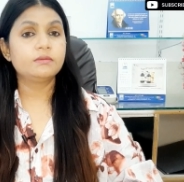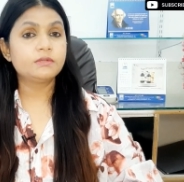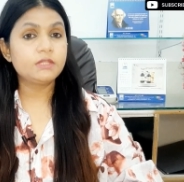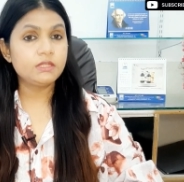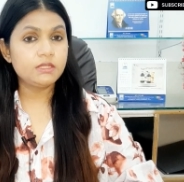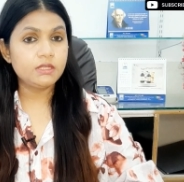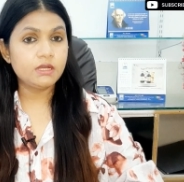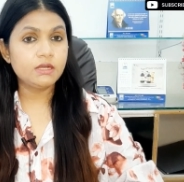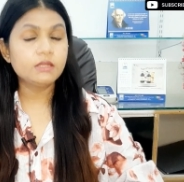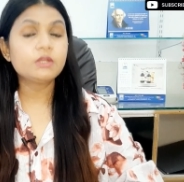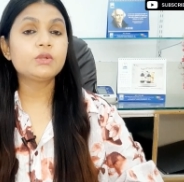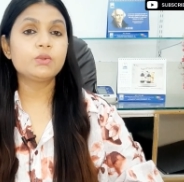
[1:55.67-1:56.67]

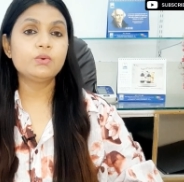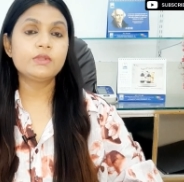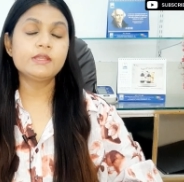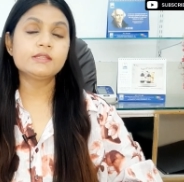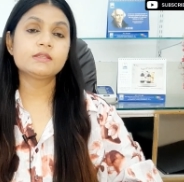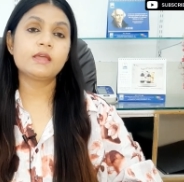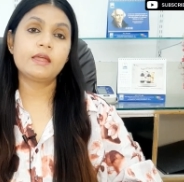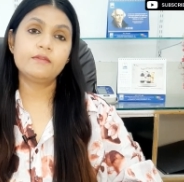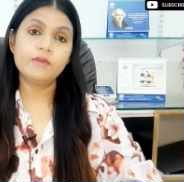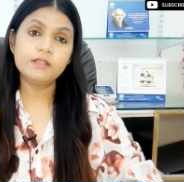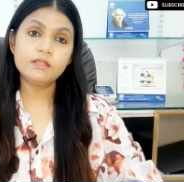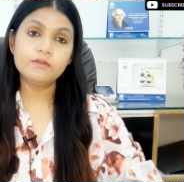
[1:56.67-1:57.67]
tinea cruris. And
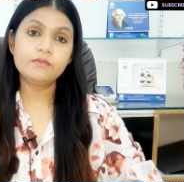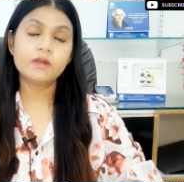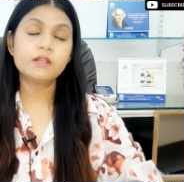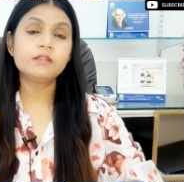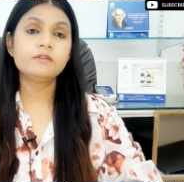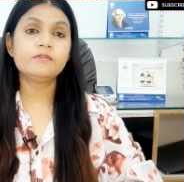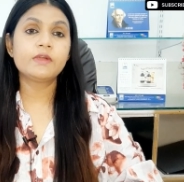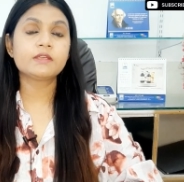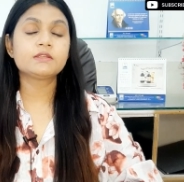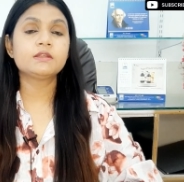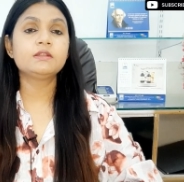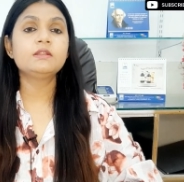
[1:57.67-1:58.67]
when the fungal
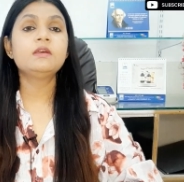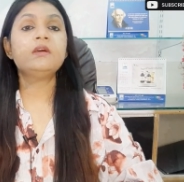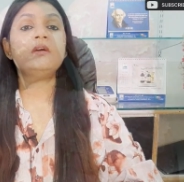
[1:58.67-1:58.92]
infection